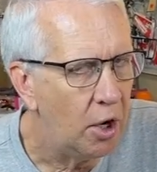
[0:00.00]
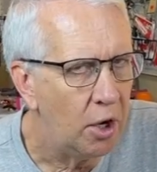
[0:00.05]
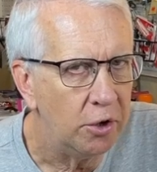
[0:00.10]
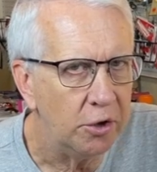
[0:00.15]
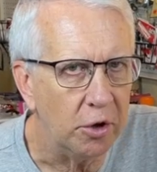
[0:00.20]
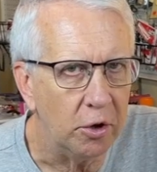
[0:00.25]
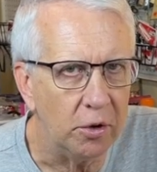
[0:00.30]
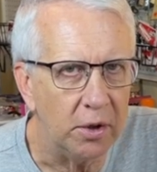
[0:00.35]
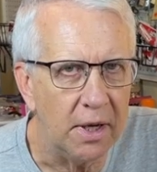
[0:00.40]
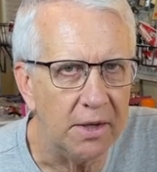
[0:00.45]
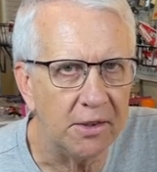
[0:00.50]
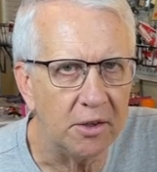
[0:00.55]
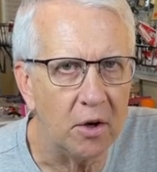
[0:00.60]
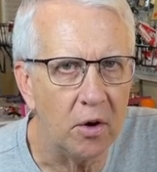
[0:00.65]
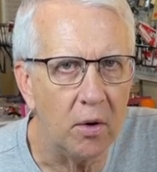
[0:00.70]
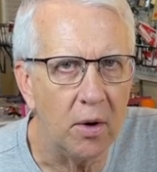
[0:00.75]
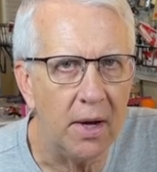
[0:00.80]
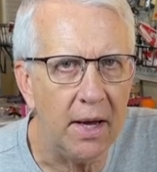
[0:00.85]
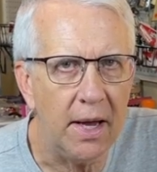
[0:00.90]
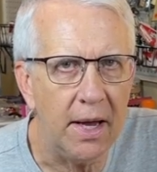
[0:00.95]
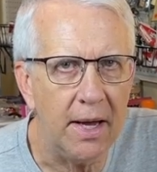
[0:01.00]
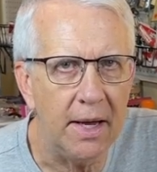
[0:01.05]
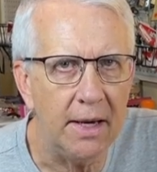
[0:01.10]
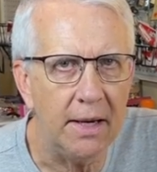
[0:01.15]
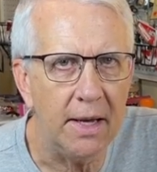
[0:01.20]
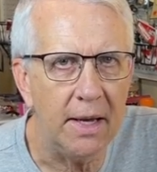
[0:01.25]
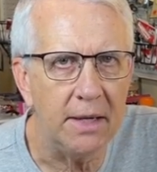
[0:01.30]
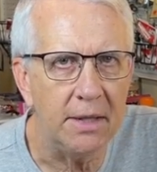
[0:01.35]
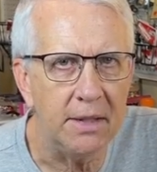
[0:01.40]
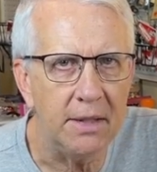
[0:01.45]
So let's go
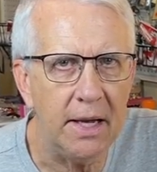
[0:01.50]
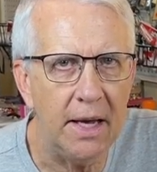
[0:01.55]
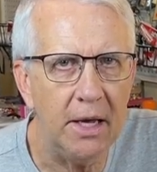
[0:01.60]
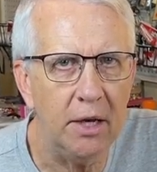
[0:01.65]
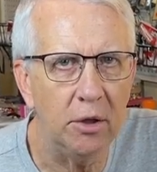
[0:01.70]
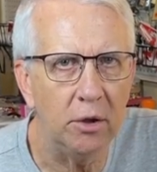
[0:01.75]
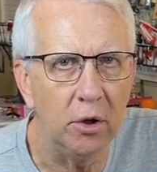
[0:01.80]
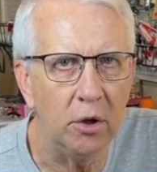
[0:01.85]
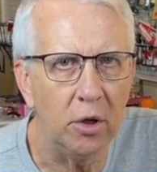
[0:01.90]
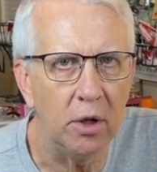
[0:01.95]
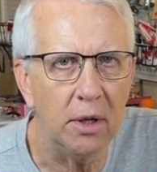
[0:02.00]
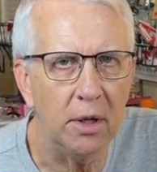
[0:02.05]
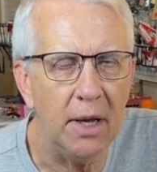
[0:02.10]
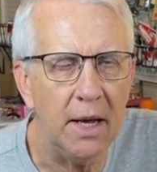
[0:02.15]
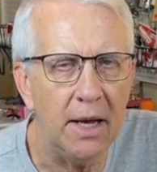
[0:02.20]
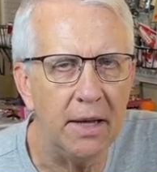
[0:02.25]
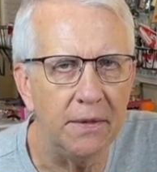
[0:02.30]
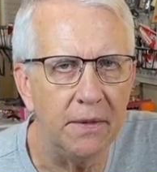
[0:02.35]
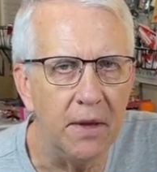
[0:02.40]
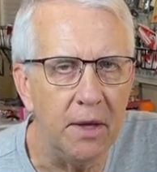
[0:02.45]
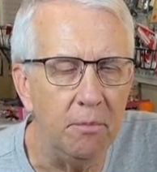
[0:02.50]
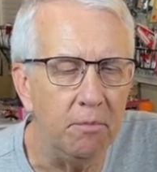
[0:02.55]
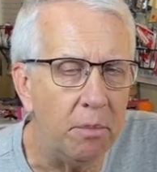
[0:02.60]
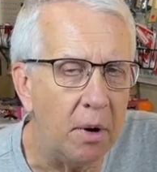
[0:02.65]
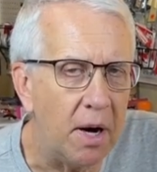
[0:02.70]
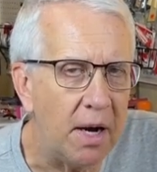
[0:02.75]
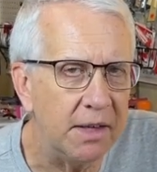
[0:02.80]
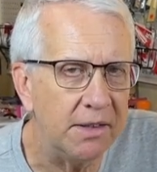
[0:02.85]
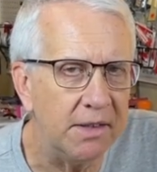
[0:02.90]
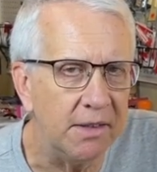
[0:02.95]
ahead and take a look at the
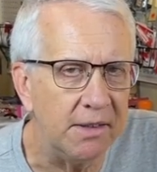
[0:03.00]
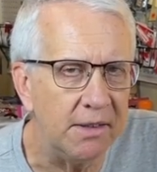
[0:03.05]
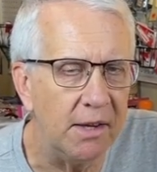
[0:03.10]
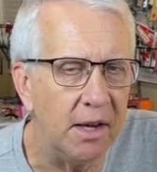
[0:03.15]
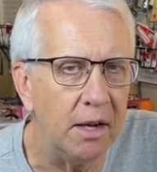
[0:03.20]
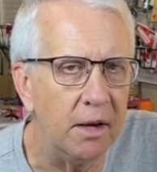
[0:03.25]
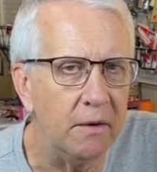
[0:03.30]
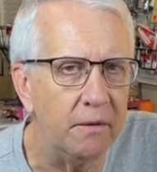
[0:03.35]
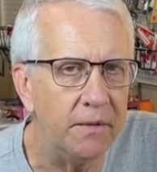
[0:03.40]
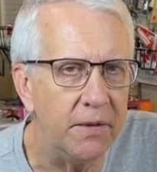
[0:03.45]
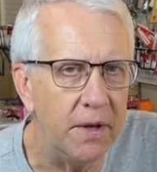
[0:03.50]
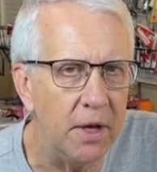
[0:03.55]
box itself,